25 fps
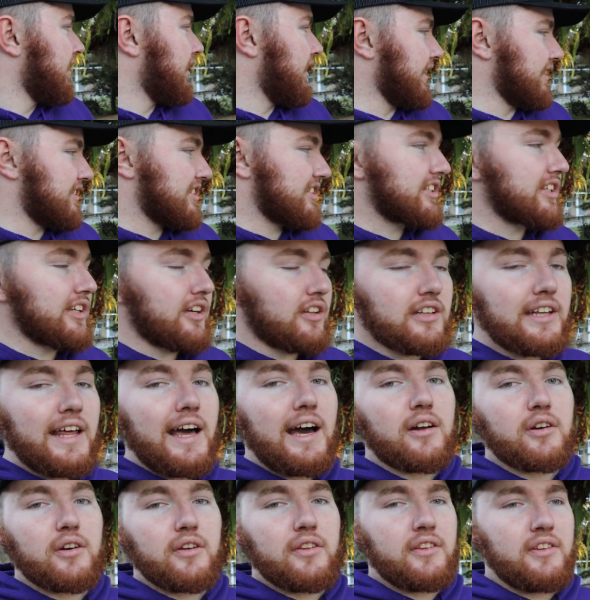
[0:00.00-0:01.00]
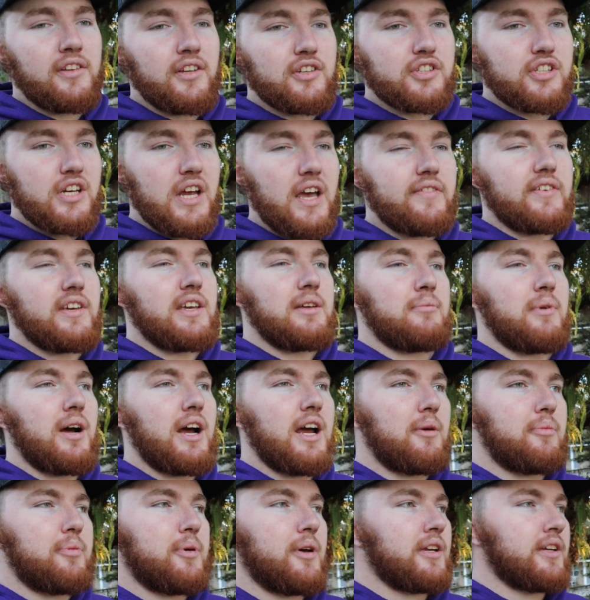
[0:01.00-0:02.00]
It's still louder than the Chevy, in
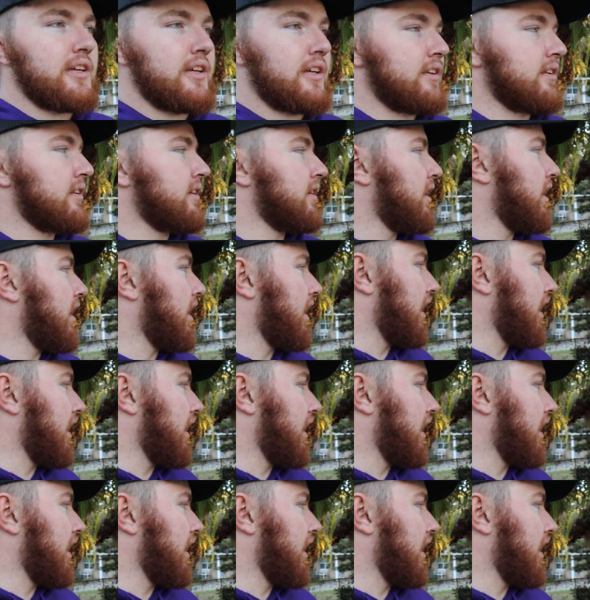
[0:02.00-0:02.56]
my opinion.